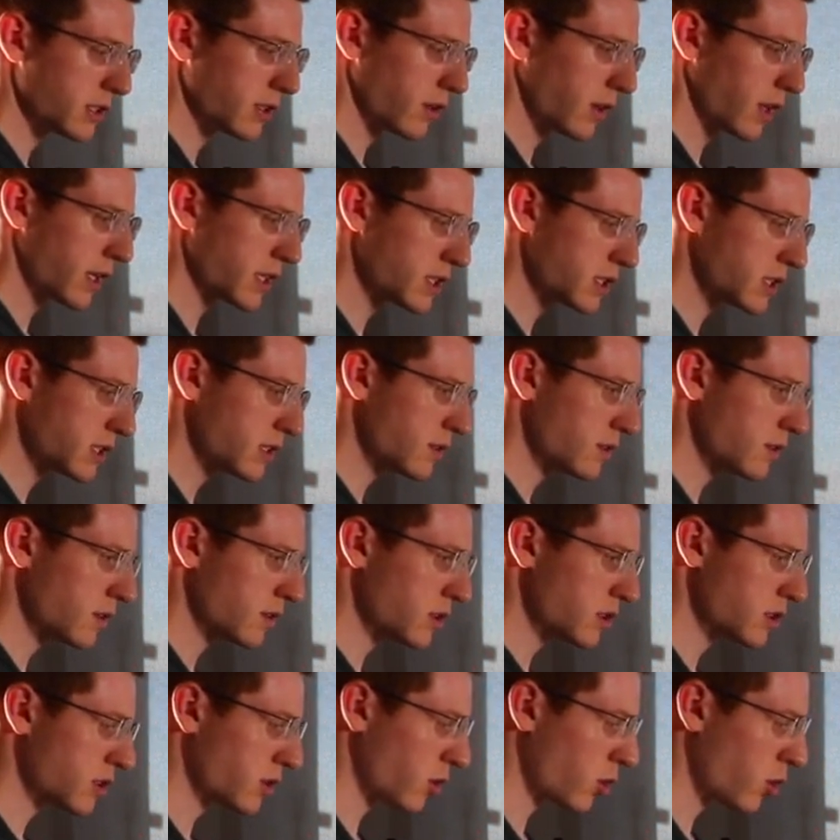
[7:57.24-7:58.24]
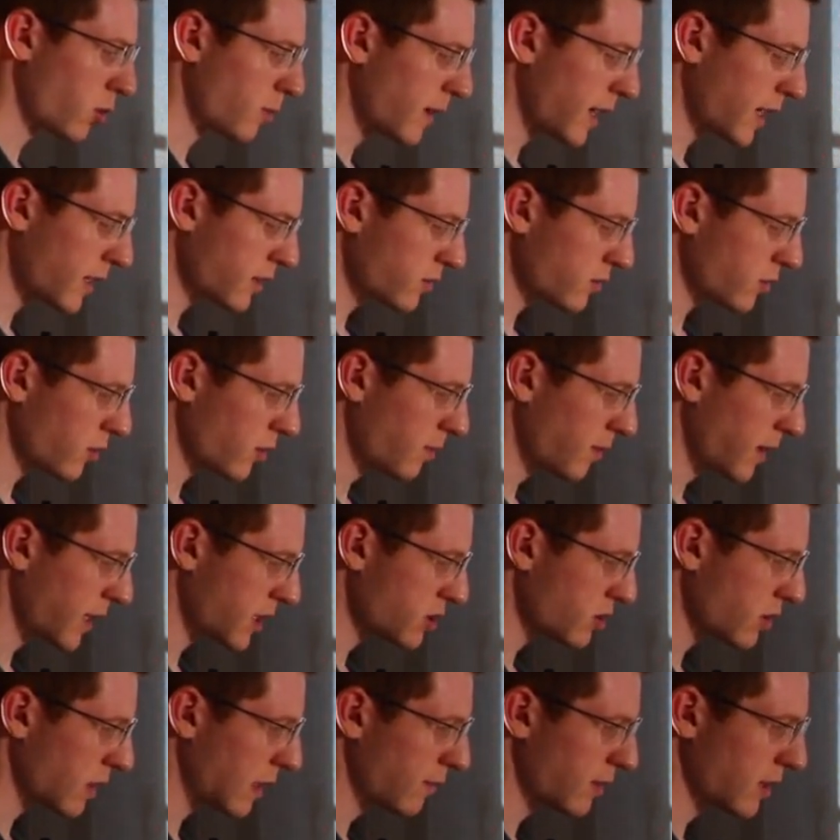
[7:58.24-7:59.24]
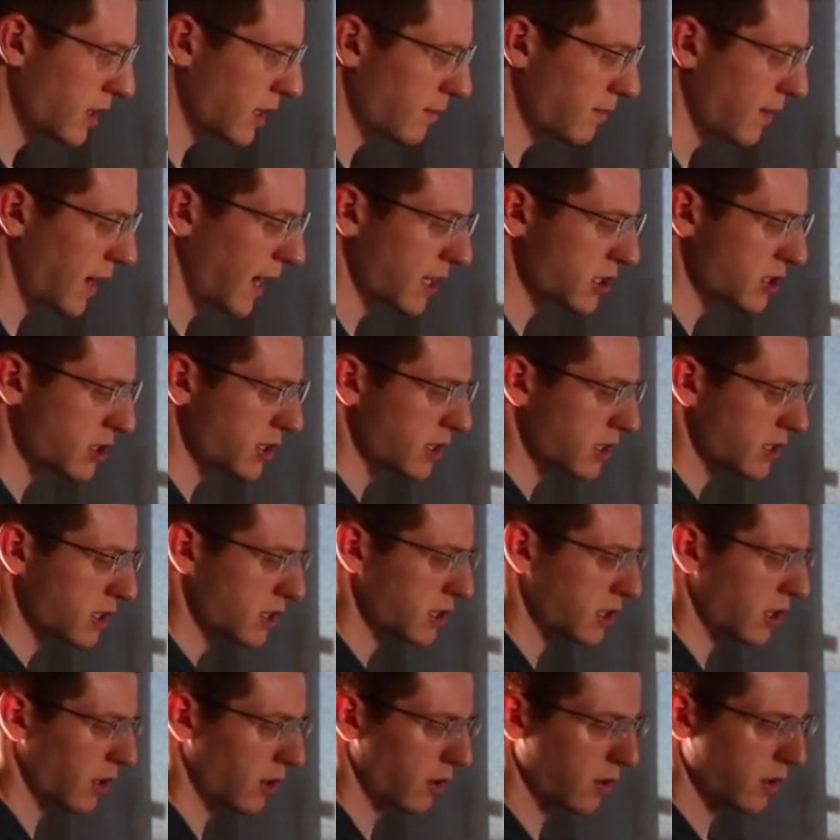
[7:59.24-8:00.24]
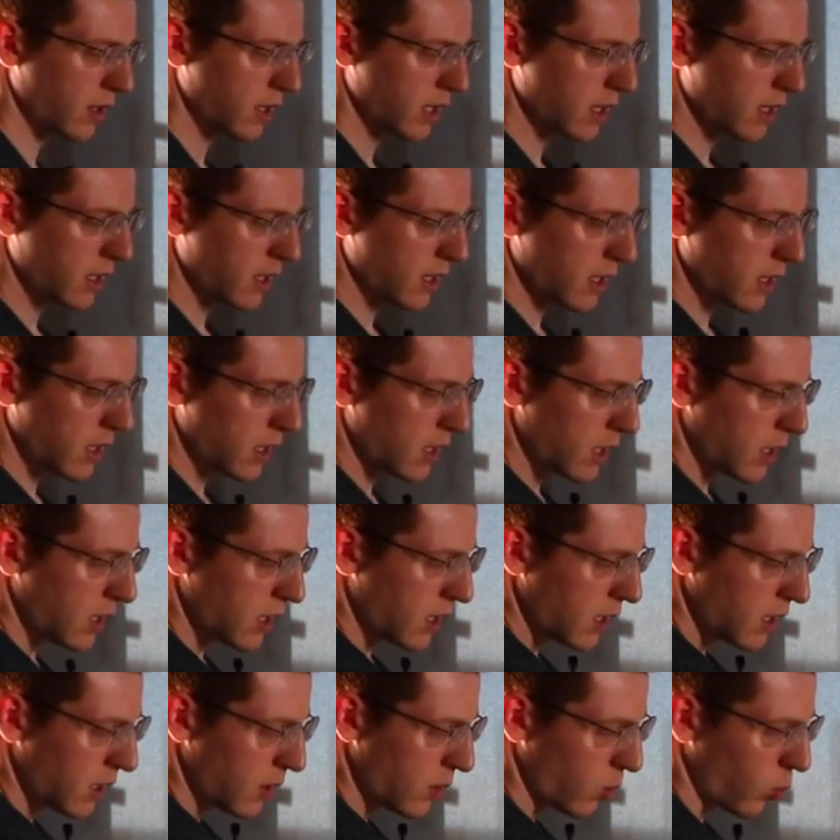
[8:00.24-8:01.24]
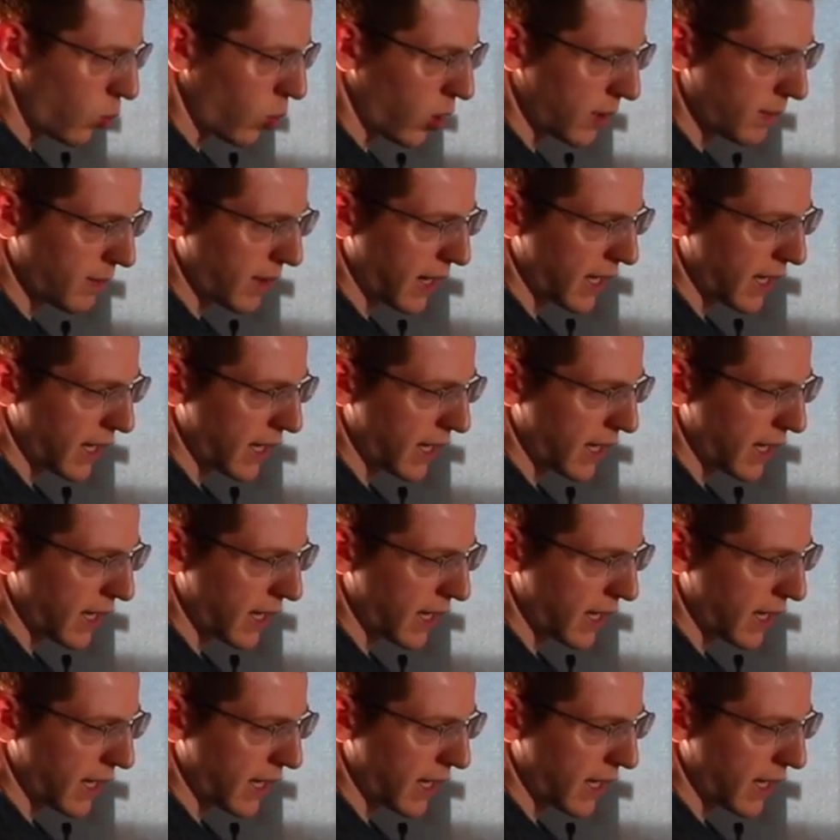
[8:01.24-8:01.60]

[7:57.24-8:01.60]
so let's circle back through and make sure everything matches. So 1